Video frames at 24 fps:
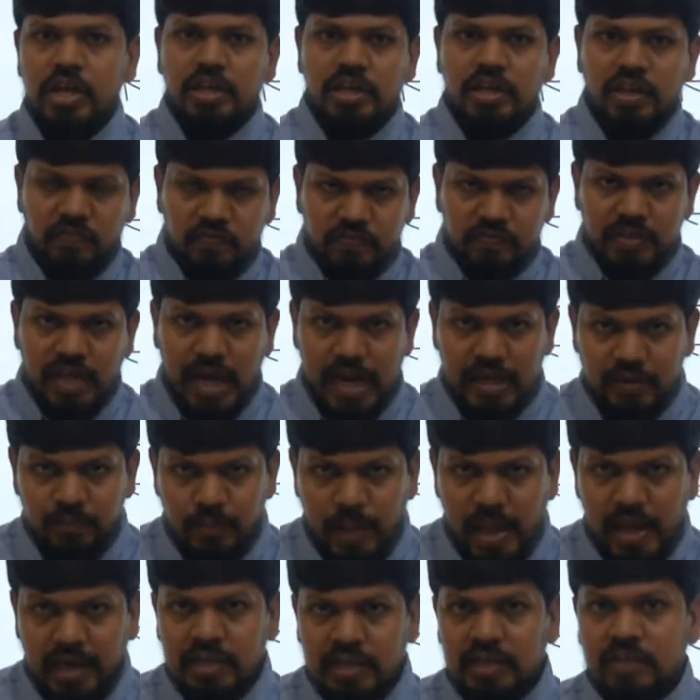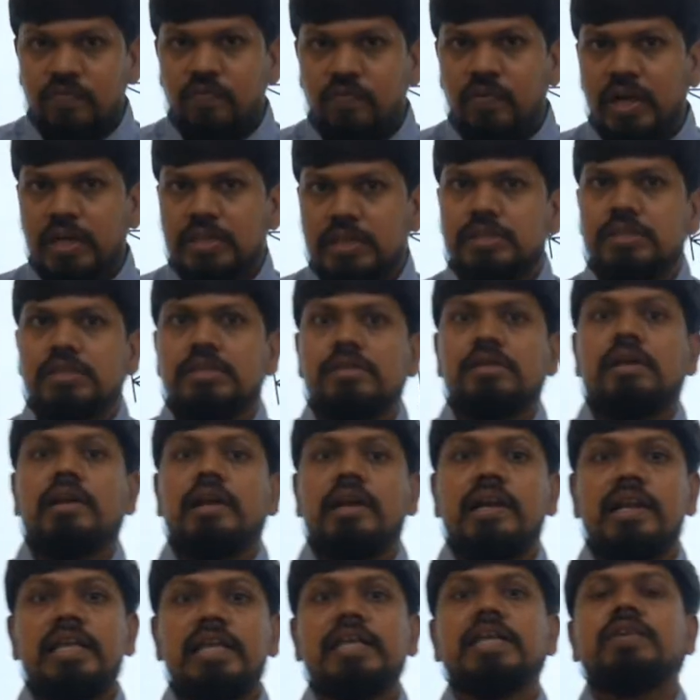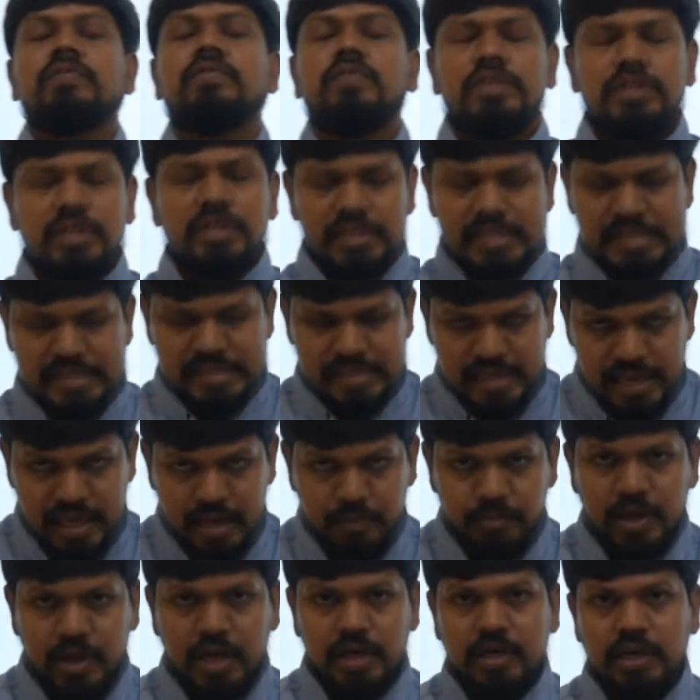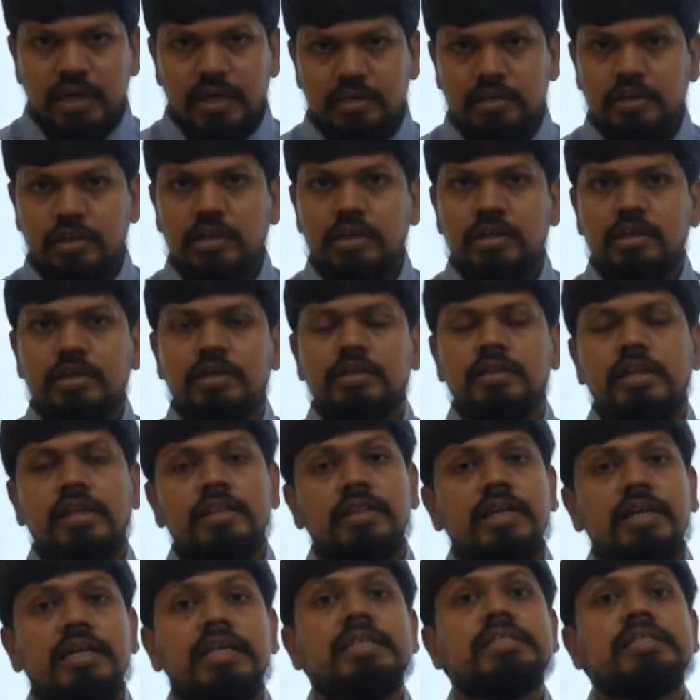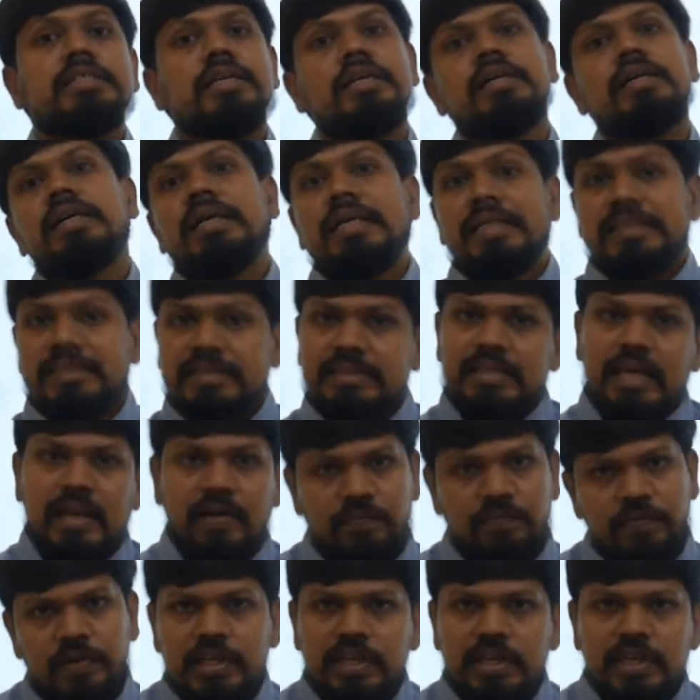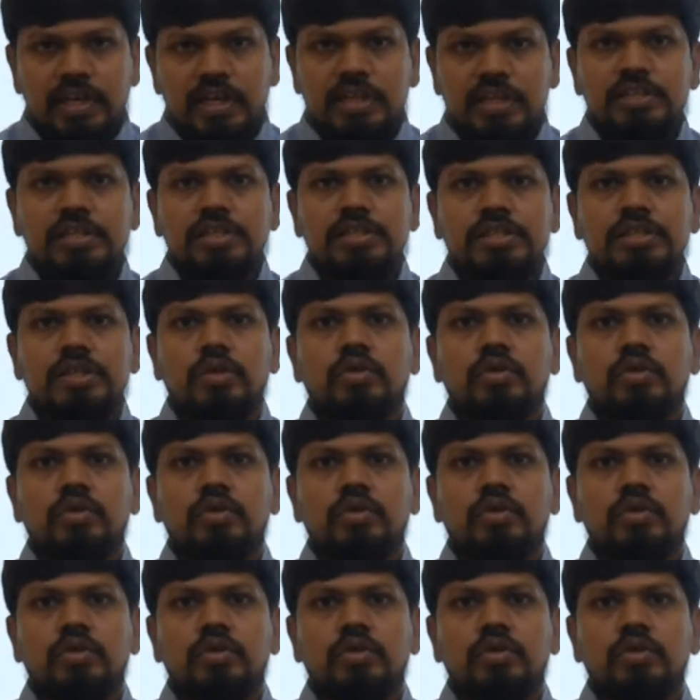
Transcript: If that magnetic flux link with the same conductor, then that is self linkages.